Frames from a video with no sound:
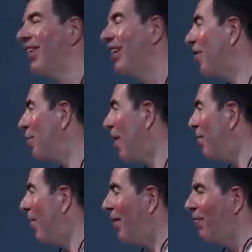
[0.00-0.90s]
And that's my
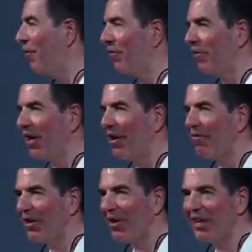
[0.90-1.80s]
metaphor for life
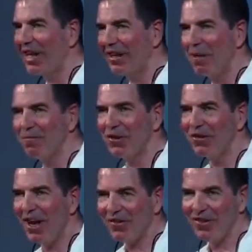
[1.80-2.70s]
for living in
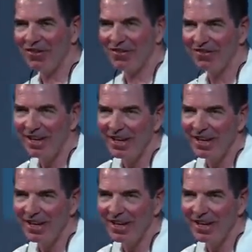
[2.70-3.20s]
Comfort, Texas.